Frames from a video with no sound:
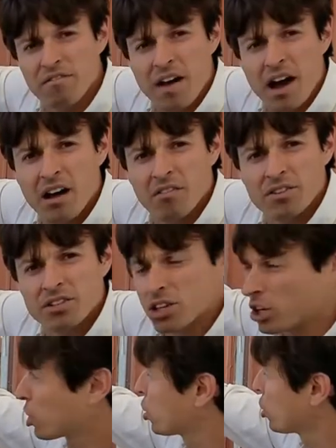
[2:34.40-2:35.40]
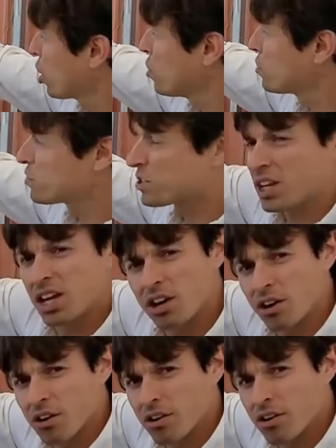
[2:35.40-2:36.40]
valve is gonna close
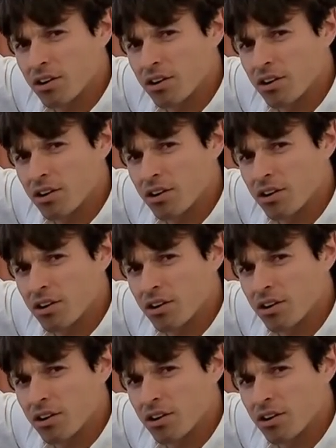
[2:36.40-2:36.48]
here.